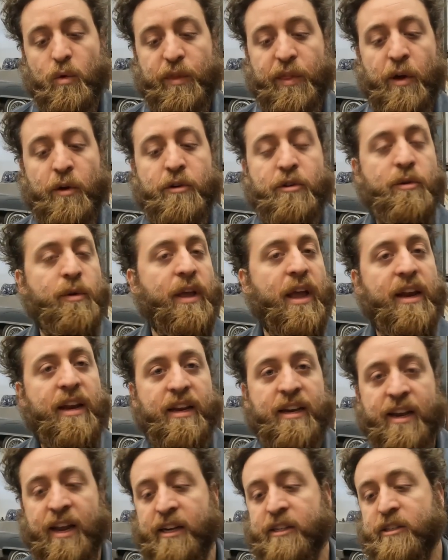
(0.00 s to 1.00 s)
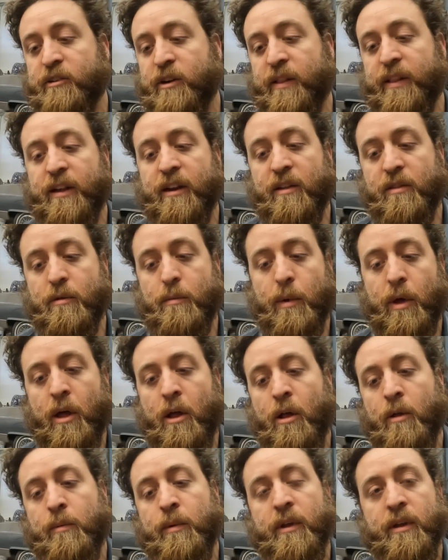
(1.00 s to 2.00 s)
without doing any test or anything on the
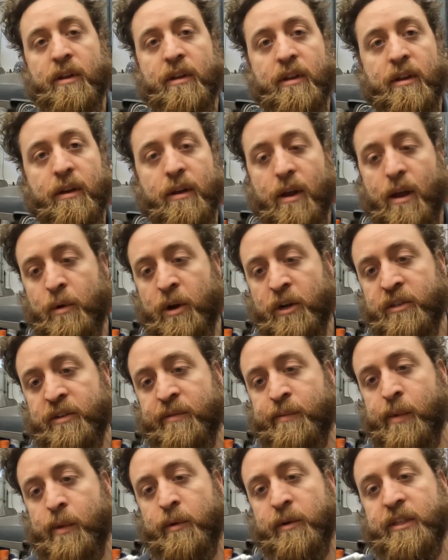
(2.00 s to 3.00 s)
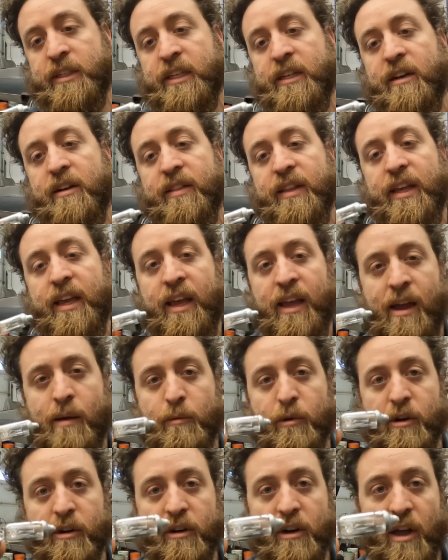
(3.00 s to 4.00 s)
bulb, I'm not sure if you'll be able to see it on the
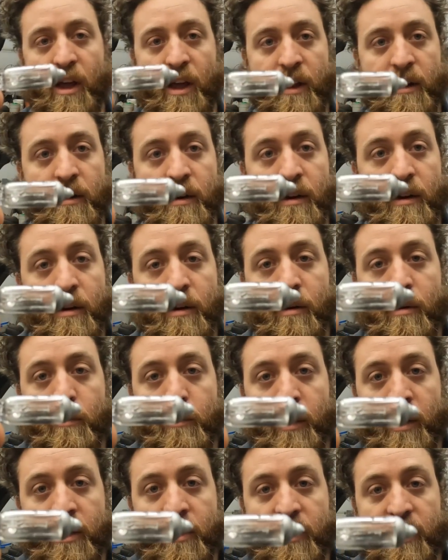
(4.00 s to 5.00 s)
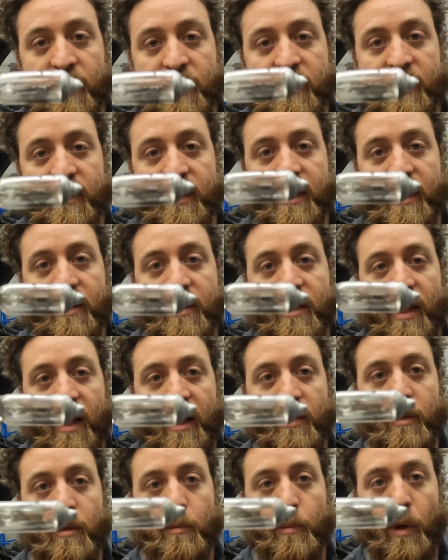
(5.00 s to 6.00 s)
camera or not, but you can see
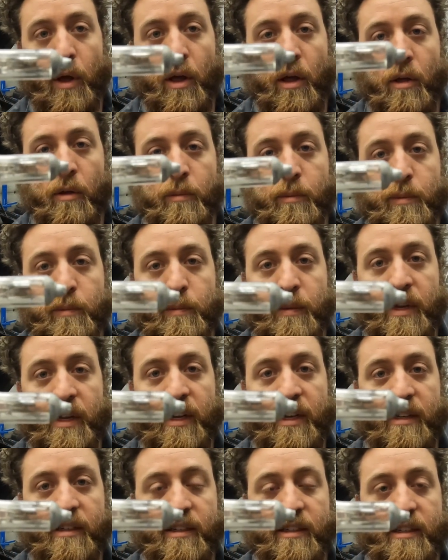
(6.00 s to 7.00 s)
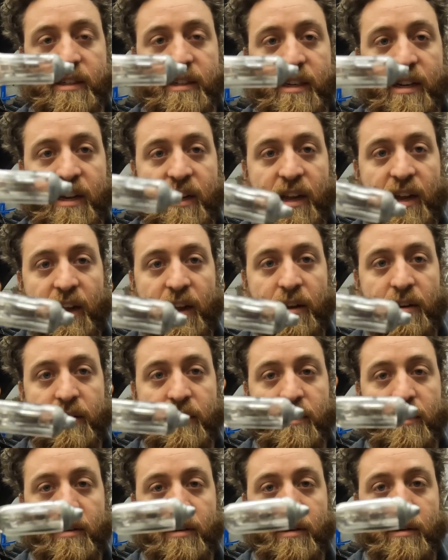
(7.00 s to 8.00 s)
that the bulb is
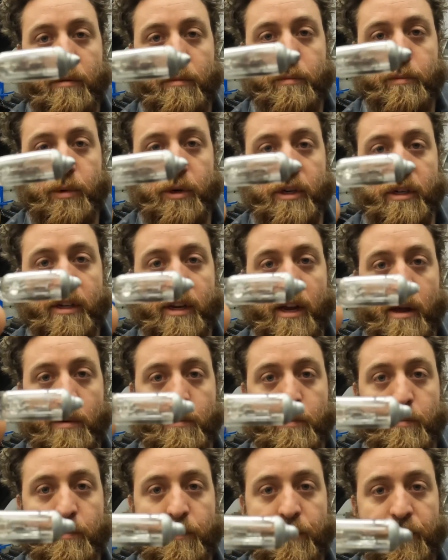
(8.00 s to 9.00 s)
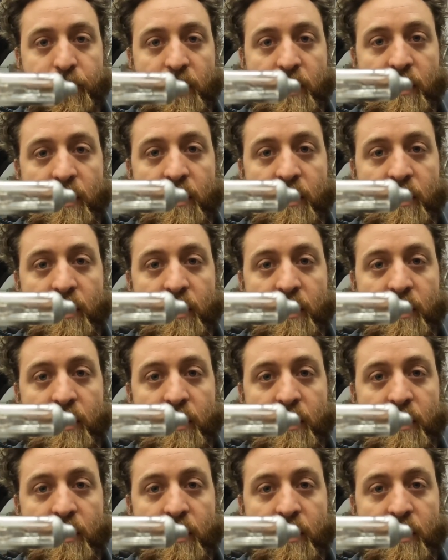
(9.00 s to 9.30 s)
burnt up.